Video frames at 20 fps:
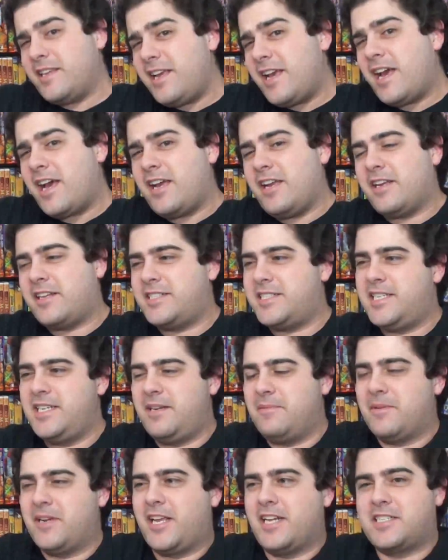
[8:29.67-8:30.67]
Yeah, you can see
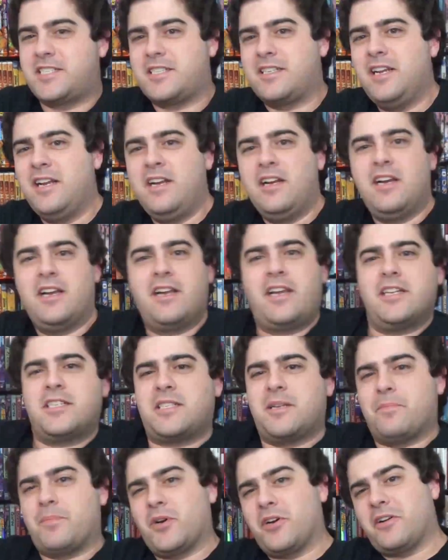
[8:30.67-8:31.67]
him against
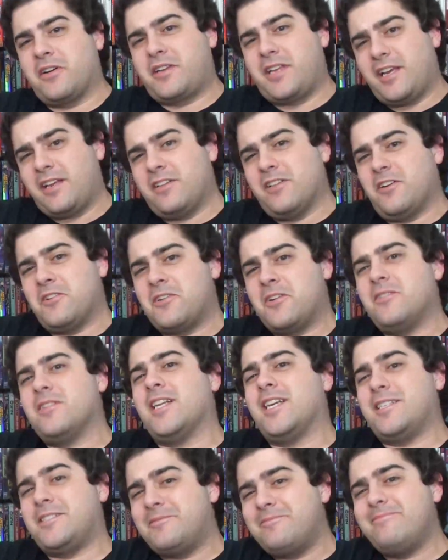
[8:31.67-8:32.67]
the Burger King logo,
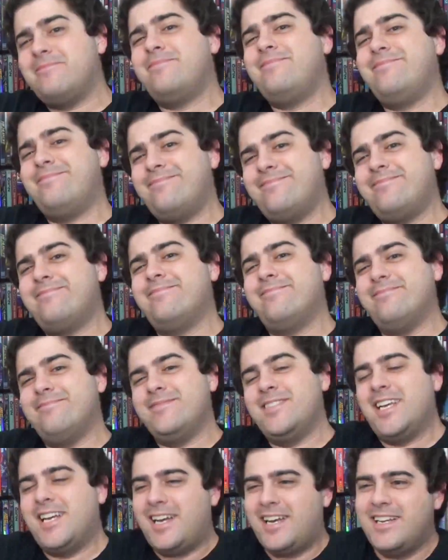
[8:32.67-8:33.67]
like,
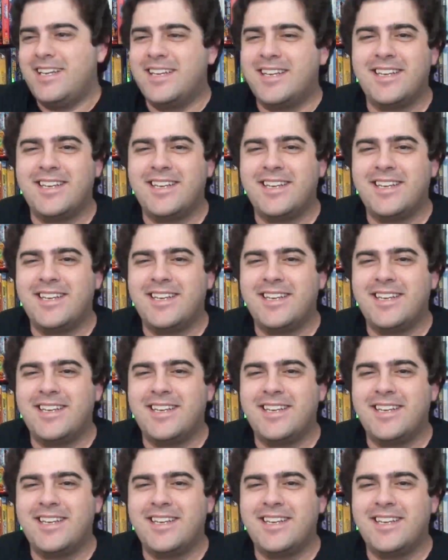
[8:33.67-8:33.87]
yeah.